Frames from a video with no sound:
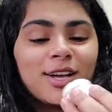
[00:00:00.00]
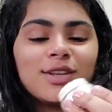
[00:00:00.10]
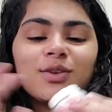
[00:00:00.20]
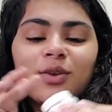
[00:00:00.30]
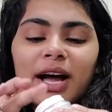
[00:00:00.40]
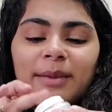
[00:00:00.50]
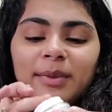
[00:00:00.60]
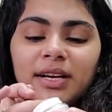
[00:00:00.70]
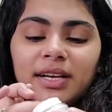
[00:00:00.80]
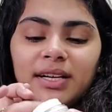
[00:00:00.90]
So I'm
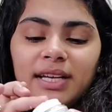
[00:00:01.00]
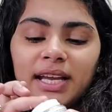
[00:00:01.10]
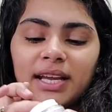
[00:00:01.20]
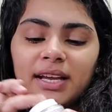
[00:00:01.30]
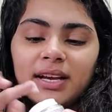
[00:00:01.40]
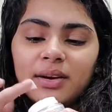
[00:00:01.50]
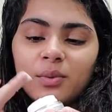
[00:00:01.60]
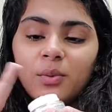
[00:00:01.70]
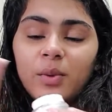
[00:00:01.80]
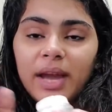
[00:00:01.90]
gonna take
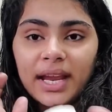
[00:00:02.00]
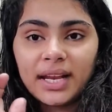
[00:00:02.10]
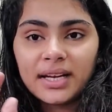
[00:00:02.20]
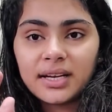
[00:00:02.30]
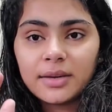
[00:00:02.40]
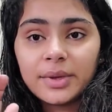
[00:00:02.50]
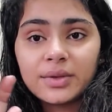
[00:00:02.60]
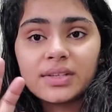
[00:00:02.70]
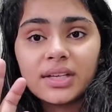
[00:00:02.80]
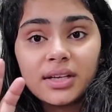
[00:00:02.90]
very little,
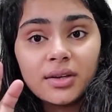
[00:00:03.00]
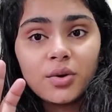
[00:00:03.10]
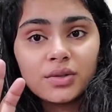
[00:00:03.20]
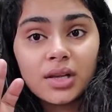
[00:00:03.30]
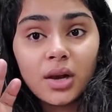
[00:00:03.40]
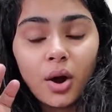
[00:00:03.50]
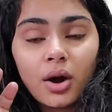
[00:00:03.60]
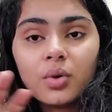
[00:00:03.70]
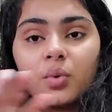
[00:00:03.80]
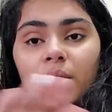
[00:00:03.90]
because little goes a
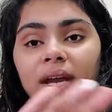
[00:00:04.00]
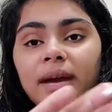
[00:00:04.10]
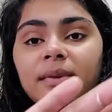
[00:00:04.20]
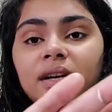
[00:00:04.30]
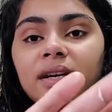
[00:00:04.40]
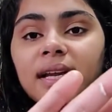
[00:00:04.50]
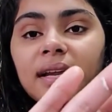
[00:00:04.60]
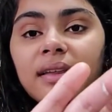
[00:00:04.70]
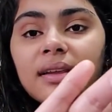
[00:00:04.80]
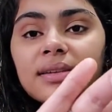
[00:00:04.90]
long way. I'm gonna
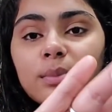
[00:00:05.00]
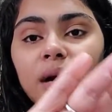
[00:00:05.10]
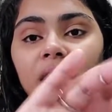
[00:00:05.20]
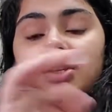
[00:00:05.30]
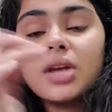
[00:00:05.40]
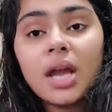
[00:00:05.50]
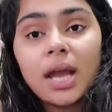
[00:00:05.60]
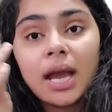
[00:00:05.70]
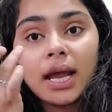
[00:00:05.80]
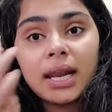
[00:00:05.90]
take this much
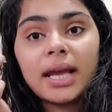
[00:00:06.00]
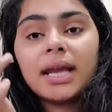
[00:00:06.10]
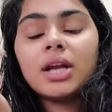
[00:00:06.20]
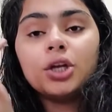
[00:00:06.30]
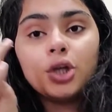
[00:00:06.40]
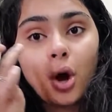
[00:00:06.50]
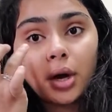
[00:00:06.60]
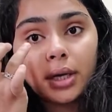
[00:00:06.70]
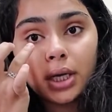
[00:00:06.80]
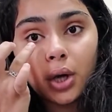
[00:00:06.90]
and like
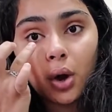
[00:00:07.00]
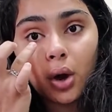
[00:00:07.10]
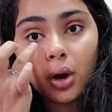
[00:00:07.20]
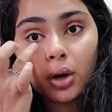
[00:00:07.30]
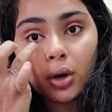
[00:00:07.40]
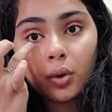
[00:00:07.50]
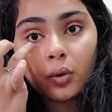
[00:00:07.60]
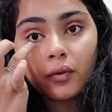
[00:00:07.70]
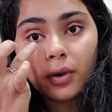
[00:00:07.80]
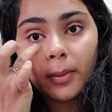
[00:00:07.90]
dot it all
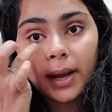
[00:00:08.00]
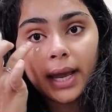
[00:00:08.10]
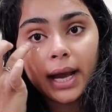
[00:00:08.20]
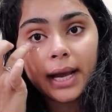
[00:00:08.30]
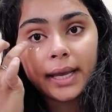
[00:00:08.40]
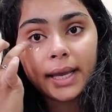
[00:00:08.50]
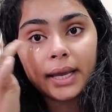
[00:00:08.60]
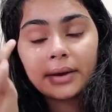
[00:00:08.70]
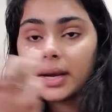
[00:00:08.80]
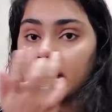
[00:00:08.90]
over my eye
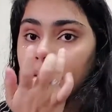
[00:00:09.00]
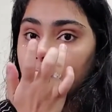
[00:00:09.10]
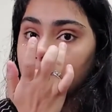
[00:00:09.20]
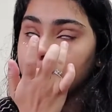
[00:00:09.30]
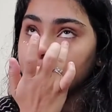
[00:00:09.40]
area.